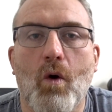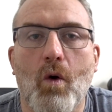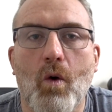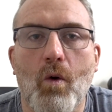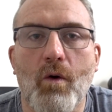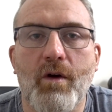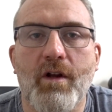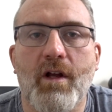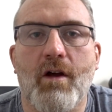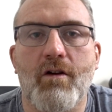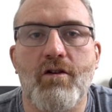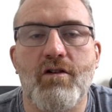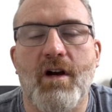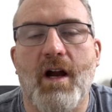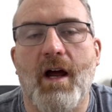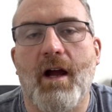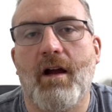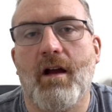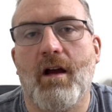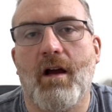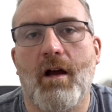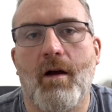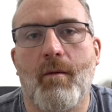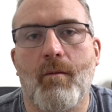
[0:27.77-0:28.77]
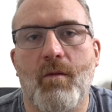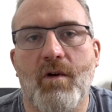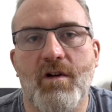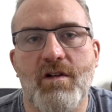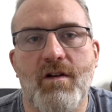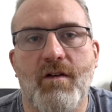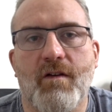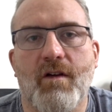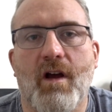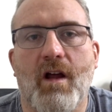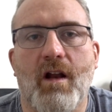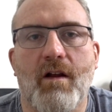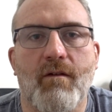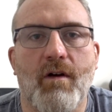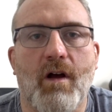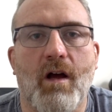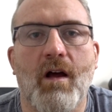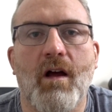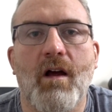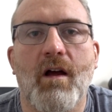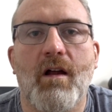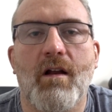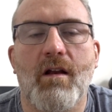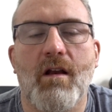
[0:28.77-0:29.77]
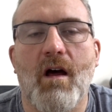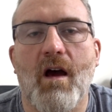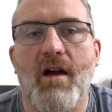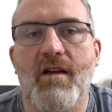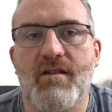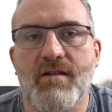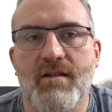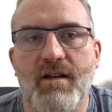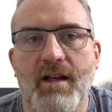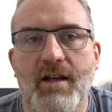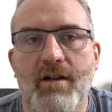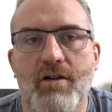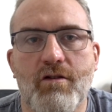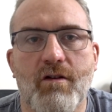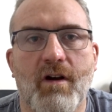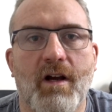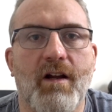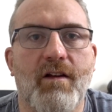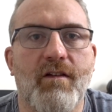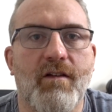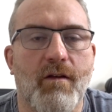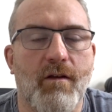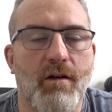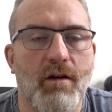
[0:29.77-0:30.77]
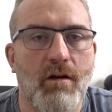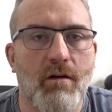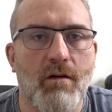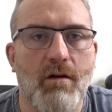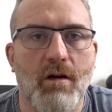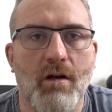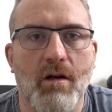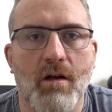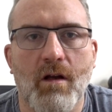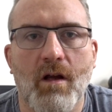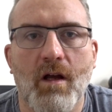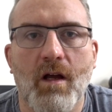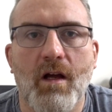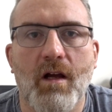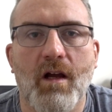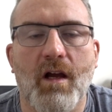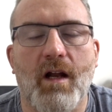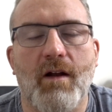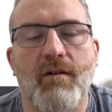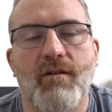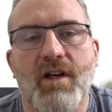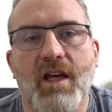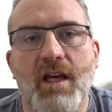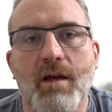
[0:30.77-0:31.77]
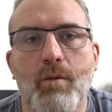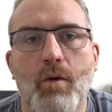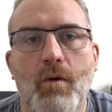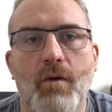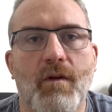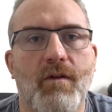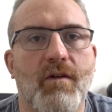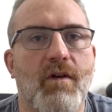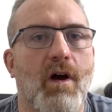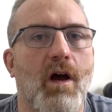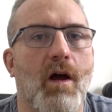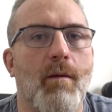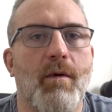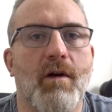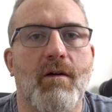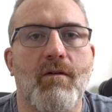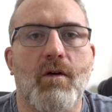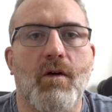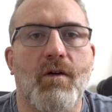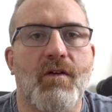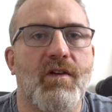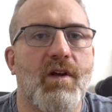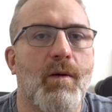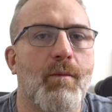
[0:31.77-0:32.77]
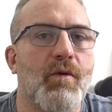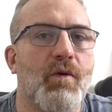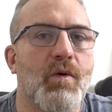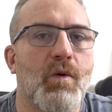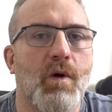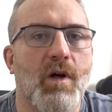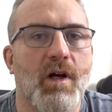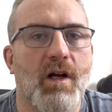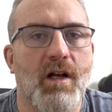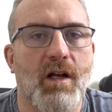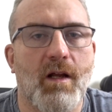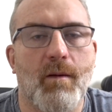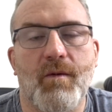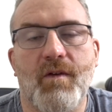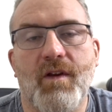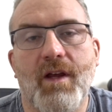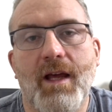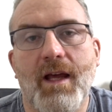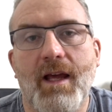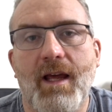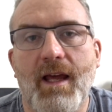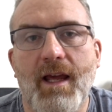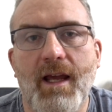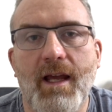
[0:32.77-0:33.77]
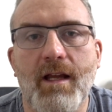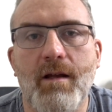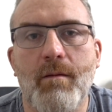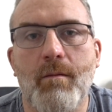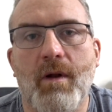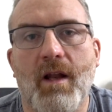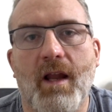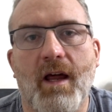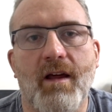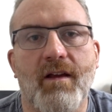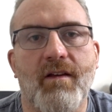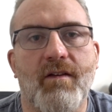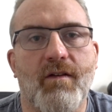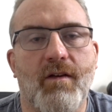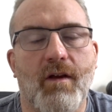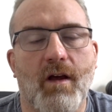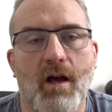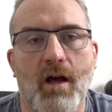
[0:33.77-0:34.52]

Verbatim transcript: audio track, um, which is kind of a nice, neat trick so that you can kind of keep all the timing of your subsequent clips in place,